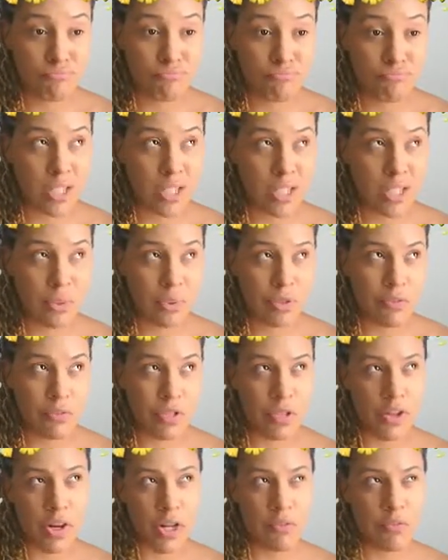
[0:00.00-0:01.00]
Is that what
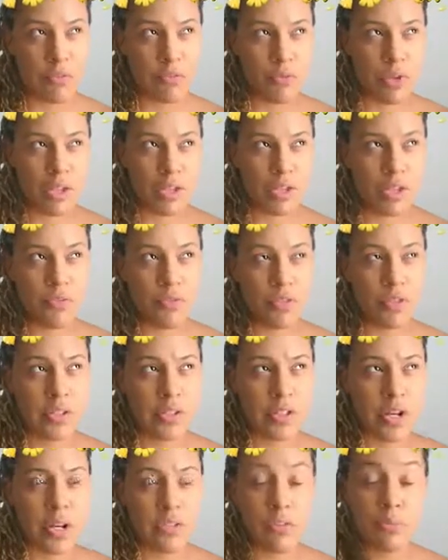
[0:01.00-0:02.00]
starting from fresh?
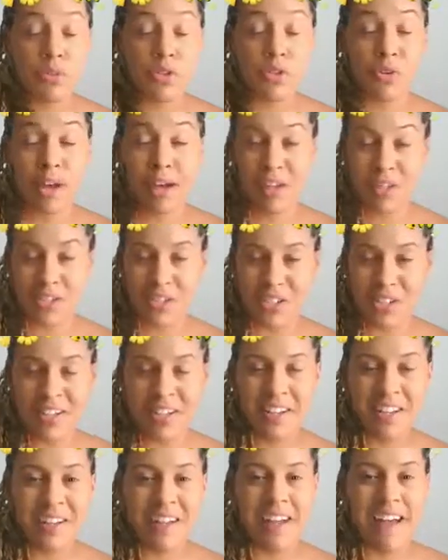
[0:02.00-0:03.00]
Starting from scratch,
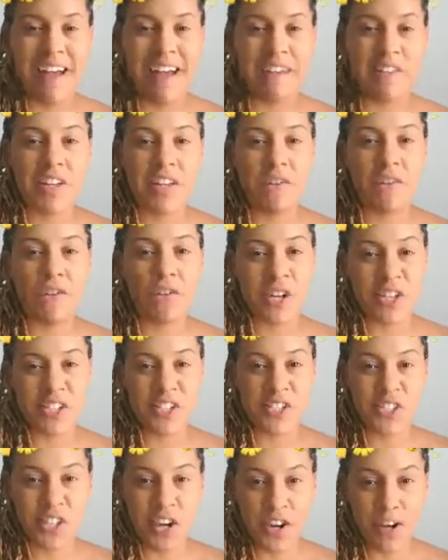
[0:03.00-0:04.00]
having a fresh
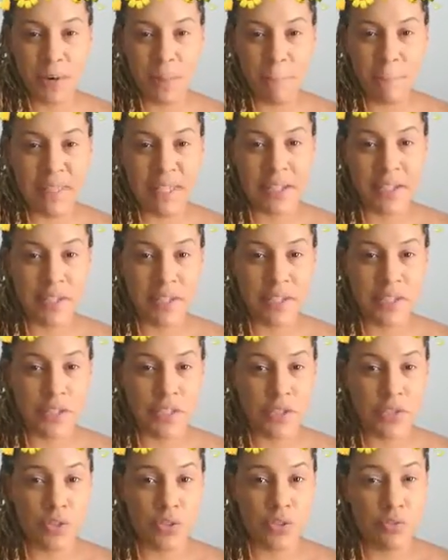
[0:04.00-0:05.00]
start
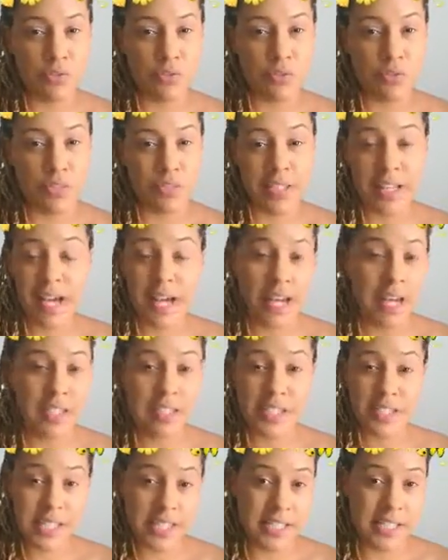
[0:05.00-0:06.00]
because you've not
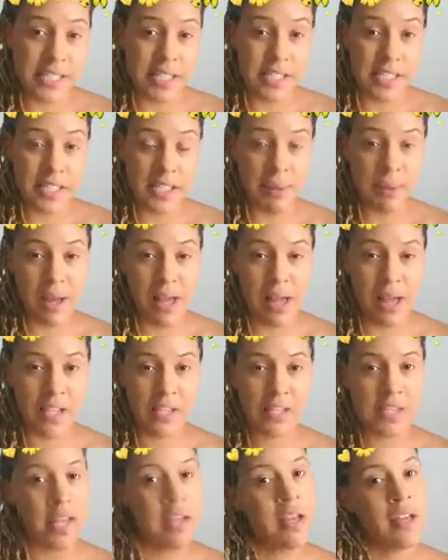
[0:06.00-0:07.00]
had success in the
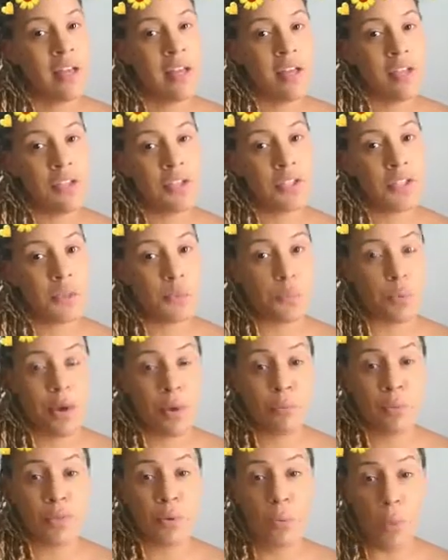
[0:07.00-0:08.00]
past. This is
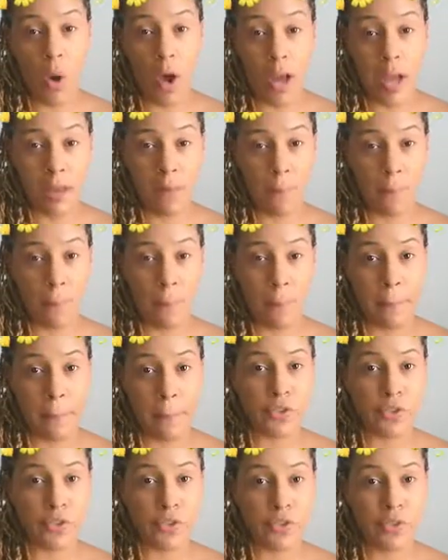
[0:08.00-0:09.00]
probably why,
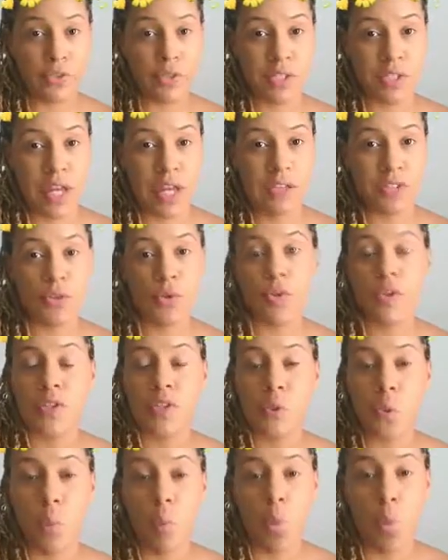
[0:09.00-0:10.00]
because you did not do
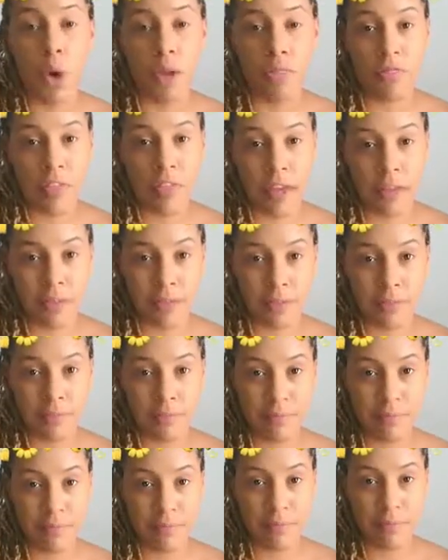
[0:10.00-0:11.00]
this one thing.
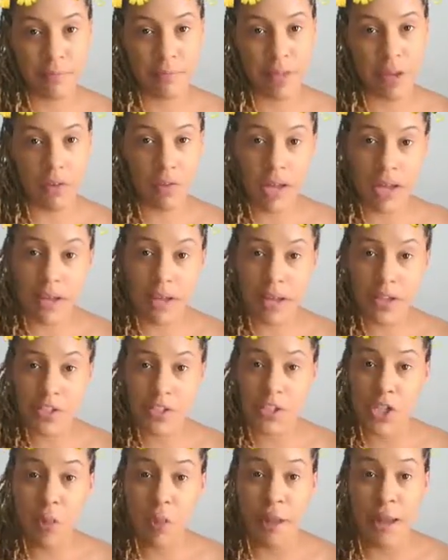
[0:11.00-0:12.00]
All right, guys.
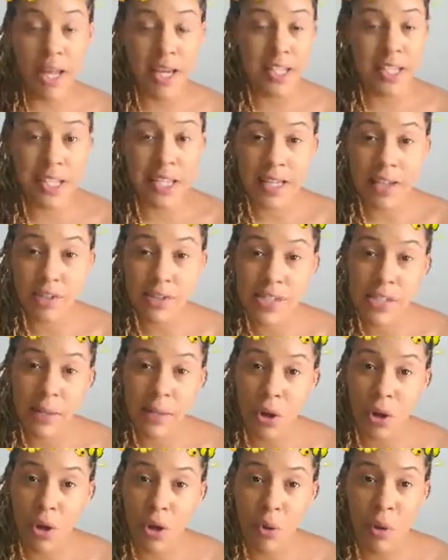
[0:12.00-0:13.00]
So anything else, let me
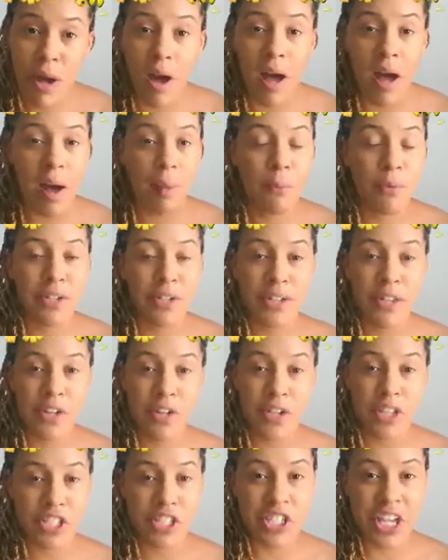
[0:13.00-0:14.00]
know. I'll hop on later
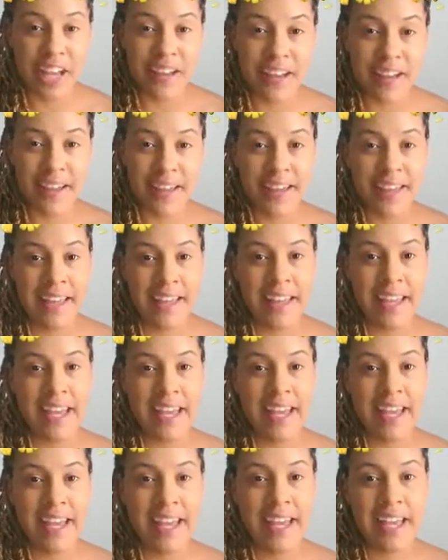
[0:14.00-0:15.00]
and check,
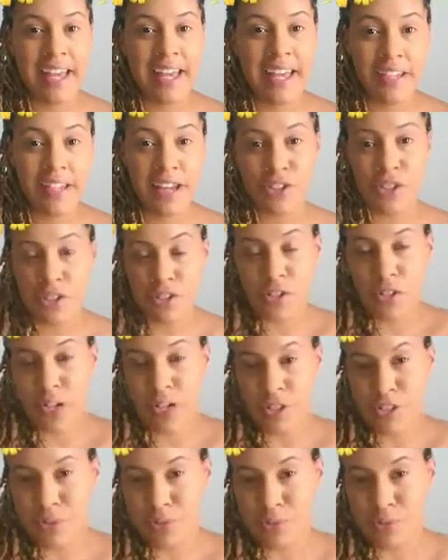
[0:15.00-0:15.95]
and I'll talk to you guys soon.